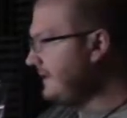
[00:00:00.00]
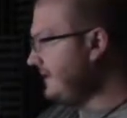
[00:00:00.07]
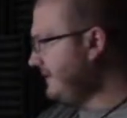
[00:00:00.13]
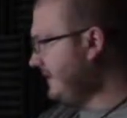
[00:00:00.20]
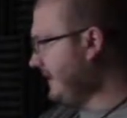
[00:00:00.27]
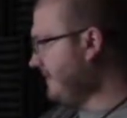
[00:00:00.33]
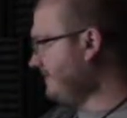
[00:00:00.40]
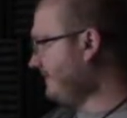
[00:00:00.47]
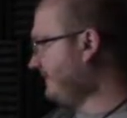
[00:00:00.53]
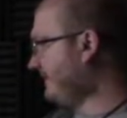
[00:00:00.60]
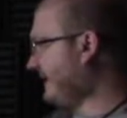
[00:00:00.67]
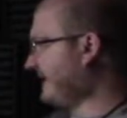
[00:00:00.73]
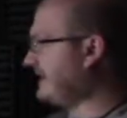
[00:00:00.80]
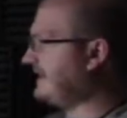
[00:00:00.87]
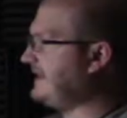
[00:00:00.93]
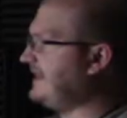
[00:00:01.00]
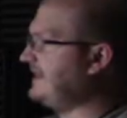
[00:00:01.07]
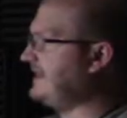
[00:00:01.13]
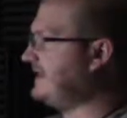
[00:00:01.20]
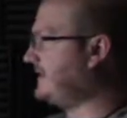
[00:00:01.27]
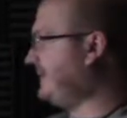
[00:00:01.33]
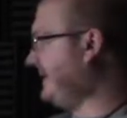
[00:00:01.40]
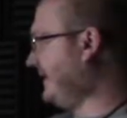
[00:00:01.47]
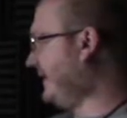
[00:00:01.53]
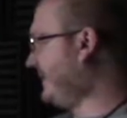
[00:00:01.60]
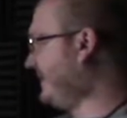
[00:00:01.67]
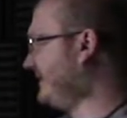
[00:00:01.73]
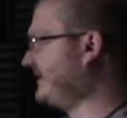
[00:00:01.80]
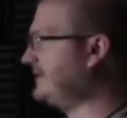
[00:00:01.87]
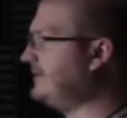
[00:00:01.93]
Yep like the kid gets beat
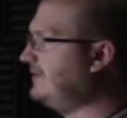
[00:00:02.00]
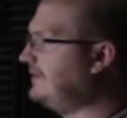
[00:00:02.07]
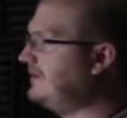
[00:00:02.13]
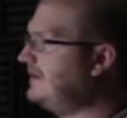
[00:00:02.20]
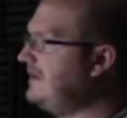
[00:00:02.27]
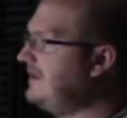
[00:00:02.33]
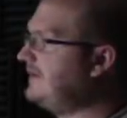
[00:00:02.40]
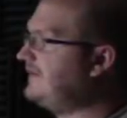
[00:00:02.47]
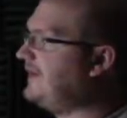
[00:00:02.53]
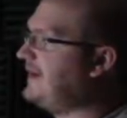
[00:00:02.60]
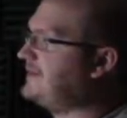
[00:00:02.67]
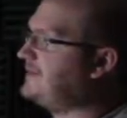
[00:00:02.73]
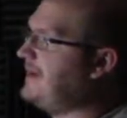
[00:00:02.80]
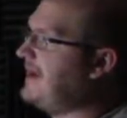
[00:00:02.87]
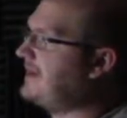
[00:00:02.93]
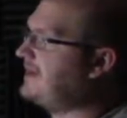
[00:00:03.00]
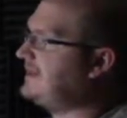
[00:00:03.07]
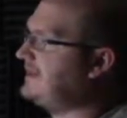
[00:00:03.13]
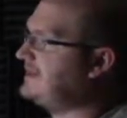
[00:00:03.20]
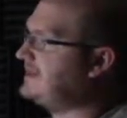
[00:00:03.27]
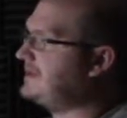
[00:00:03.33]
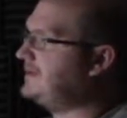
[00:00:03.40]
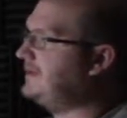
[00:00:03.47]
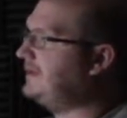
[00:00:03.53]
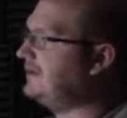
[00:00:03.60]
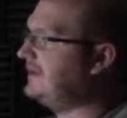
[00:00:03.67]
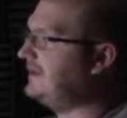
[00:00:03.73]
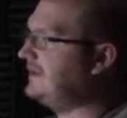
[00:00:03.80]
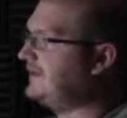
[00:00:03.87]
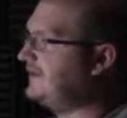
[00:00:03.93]
up in school, fights back against his
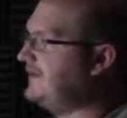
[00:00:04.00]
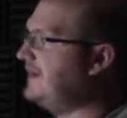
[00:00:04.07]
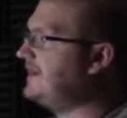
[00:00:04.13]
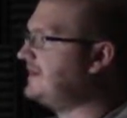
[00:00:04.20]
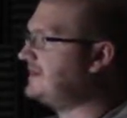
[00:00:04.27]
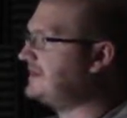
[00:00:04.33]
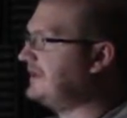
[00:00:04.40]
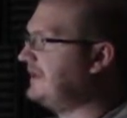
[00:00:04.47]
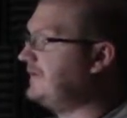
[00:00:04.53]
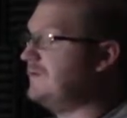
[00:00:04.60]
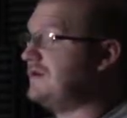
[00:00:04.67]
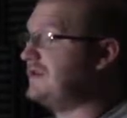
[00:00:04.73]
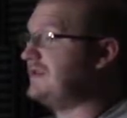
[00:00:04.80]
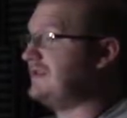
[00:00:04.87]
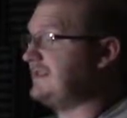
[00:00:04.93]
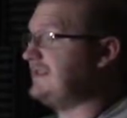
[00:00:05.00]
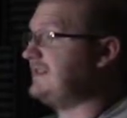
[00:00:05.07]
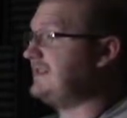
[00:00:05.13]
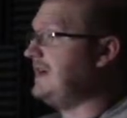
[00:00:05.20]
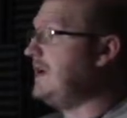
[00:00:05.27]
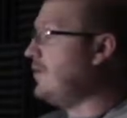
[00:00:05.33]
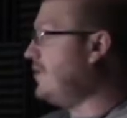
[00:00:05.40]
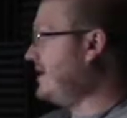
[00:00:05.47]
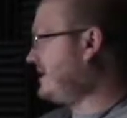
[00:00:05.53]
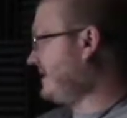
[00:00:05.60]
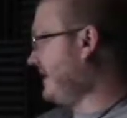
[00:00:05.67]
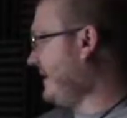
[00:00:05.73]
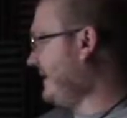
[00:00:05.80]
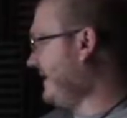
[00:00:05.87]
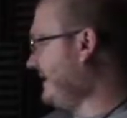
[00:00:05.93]
bully to defend himself, Once, which is, yeah. is,
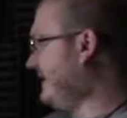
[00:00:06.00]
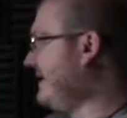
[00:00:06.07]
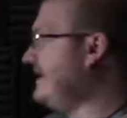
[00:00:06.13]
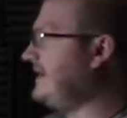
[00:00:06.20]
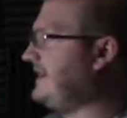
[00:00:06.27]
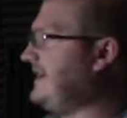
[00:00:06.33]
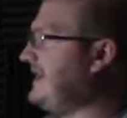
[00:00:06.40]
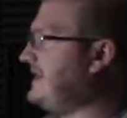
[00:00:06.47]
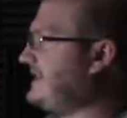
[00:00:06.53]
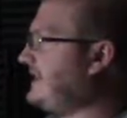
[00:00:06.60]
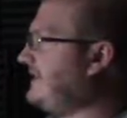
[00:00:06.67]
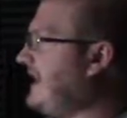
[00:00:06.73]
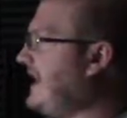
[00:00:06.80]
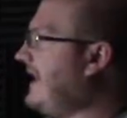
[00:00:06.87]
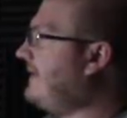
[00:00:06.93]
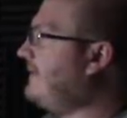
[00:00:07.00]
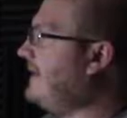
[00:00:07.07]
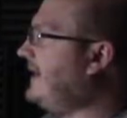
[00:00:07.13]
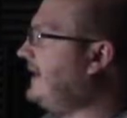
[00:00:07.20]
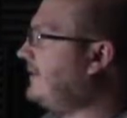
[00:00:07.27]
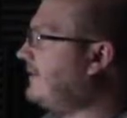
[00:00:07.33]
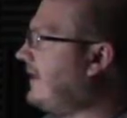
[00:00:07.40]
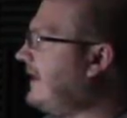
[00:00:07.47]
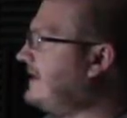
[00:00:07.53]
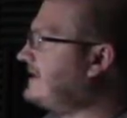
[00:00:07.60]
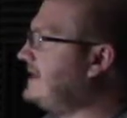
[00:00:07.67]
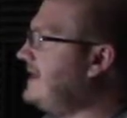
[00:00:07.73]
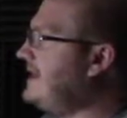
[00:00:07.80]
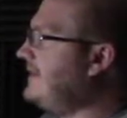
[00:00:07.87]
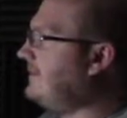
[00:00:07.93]
which I mean, kids don't have many
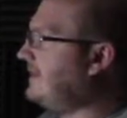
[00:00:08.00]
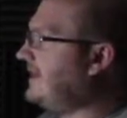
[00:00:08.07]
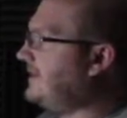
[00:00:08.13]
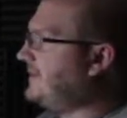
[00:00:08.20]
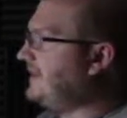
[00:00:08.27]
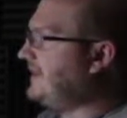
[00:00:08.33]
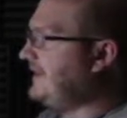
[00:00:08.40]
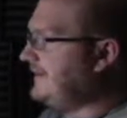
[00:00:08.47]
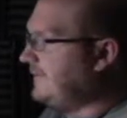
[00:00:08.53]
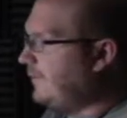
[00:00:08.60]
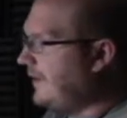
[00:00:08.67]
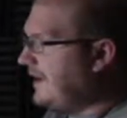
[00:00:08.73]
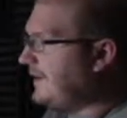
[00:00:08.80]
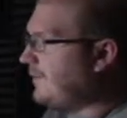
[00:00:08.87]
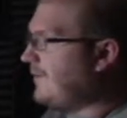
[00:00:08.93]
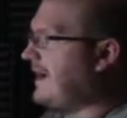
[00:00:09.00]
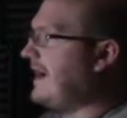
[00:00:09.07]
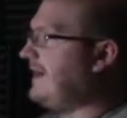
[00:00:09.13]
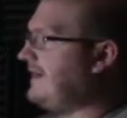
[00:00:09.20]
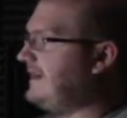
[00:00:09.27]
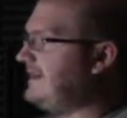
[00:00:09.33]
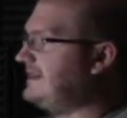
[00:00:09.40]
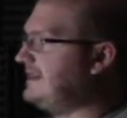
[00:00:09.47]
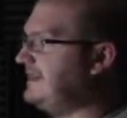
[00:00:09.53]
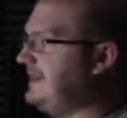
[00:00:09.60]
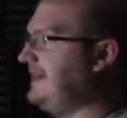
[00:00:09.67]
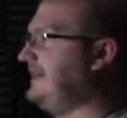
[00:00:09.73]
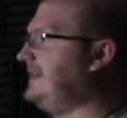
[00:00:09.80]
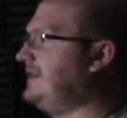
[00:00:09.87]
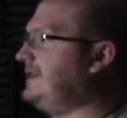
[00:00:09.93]
rights, but I believe one right that is
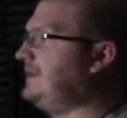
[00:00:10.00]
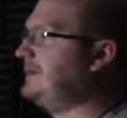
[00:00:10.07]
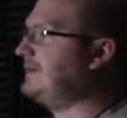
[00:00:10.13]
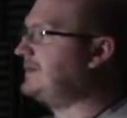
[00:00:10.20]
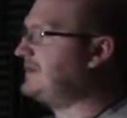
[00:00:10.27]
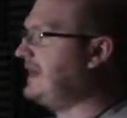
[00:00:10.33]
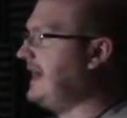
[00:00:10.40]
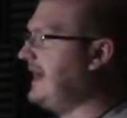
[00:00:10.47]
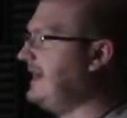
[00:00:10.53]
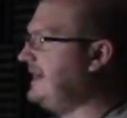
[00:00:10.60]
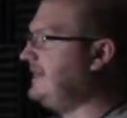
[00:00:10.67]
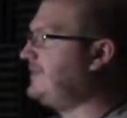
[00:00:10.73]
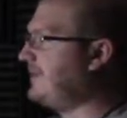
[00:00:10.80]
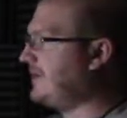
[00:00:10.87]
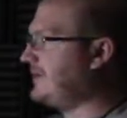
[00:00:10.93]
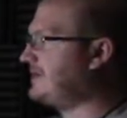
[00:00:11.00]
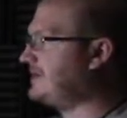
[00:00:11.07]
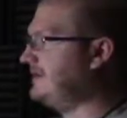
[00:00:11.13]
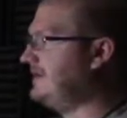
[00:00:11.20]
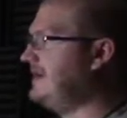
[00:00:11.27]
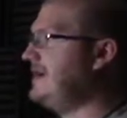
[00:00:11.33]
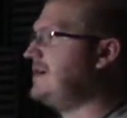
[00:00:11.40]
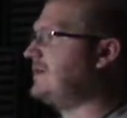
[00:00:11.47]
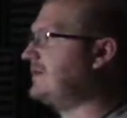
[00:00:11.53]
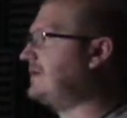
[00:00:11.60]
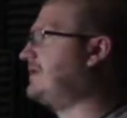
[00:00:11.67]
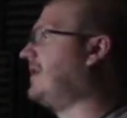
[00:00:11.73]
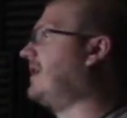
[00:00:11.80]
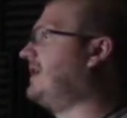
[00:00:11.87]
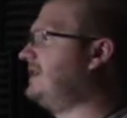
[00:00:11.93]
inalienable to any person,
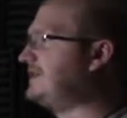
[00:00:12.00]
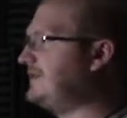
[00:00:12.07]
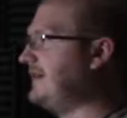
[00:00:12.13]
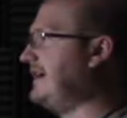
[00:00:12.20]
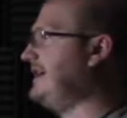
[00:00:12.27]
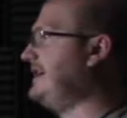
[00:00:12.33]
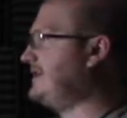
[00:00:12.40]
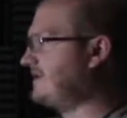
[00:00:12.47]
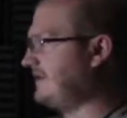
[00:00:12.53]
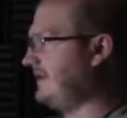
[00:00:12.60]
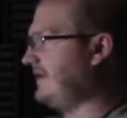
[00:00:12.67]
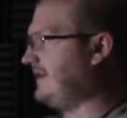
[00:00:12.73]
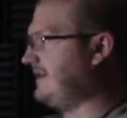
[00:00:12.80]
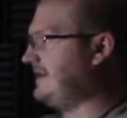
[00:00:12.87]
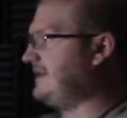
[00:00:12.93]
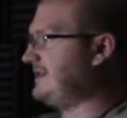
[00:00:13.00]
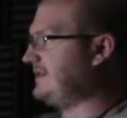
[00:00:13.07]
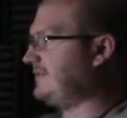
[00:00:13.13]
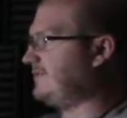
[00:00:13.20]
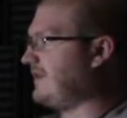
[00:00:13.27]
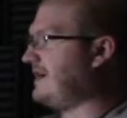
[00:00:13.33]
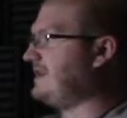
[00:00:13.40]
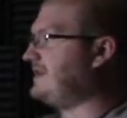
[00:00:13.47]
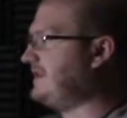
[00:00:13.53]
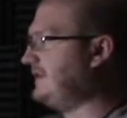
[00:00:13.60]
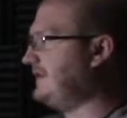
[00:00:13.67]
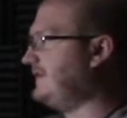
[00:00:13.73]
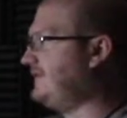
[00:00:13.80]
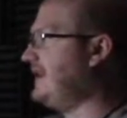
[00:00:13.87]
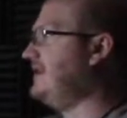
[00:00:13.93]
regardless of age or anything, is the right to
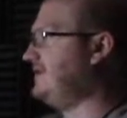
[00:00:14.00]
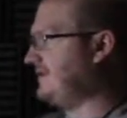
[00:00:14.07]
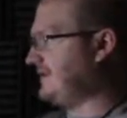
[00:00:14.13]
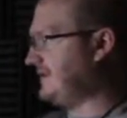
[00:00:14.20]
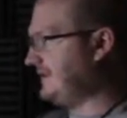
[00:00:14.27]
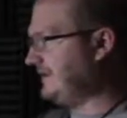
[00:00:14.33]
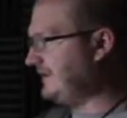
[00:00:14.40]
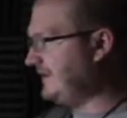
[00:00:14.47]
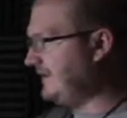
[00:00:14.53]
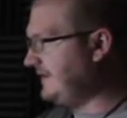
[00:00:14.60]
defend yourself. Yeah,